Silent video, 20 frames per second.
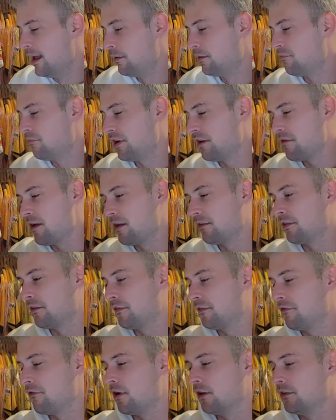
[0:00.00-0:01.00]
we bring it round to
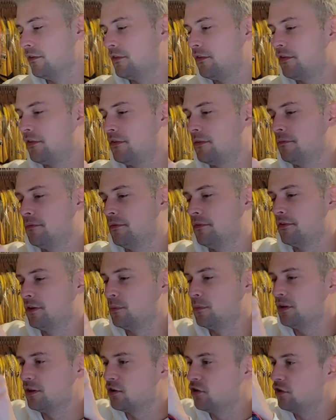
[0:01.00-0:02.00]
the front, it's
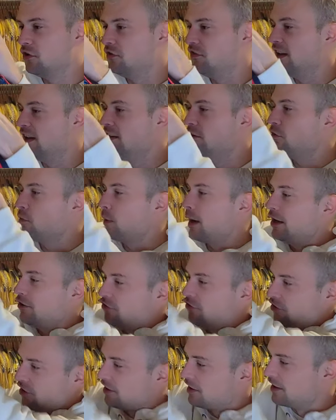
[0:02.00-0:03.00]
going to be a
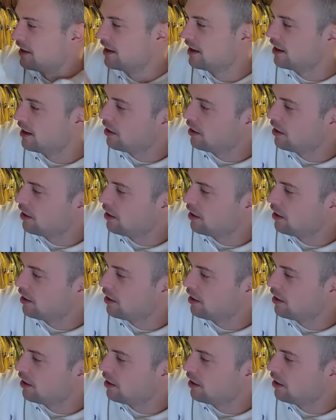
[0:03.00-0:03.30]
continuation